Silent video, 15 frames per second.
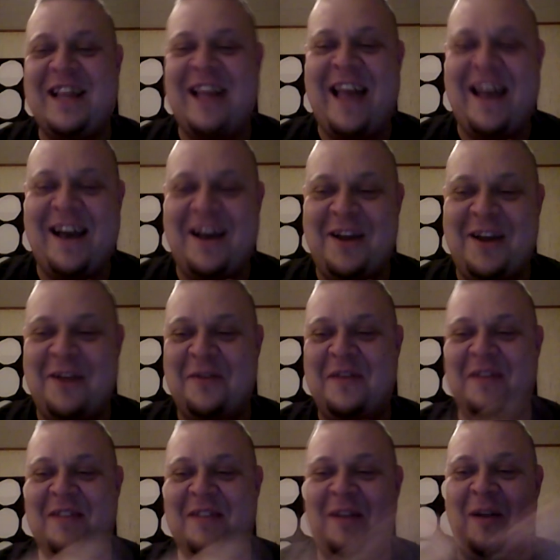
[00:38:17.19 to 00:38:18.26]
lag, I don't
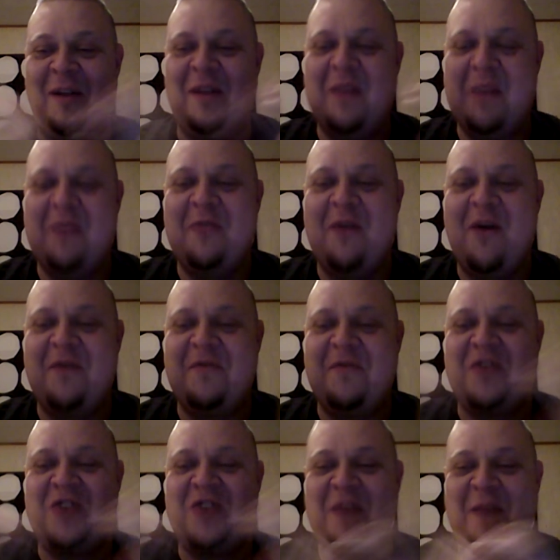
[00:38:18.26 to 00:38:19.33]
think they'll they'll be in rough
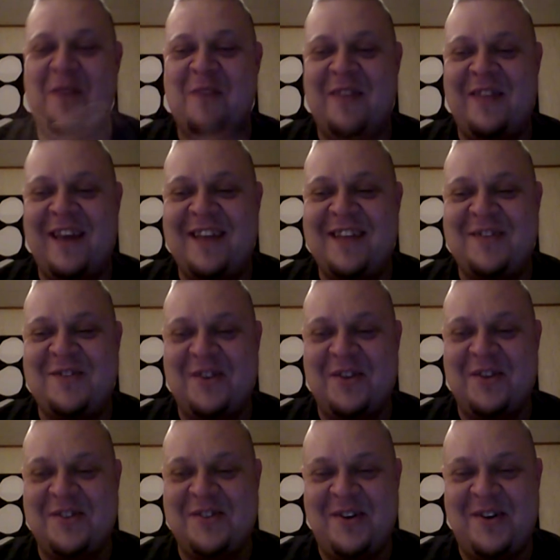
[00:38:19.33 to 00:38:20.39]
shape when they get to you.
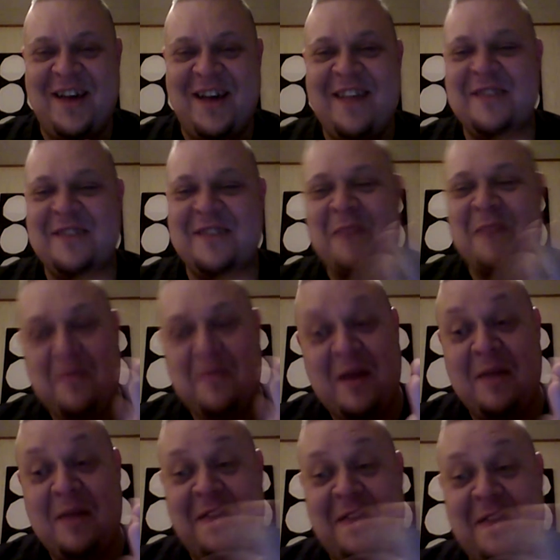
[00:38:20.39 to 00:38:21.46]
So mm. this might be a
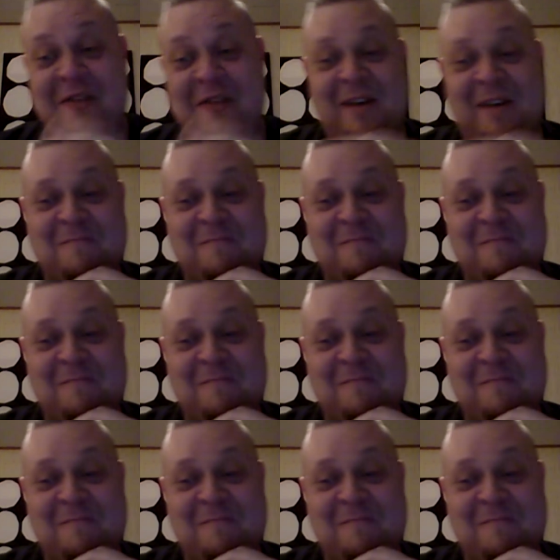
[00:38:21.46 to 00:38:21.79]
better thing.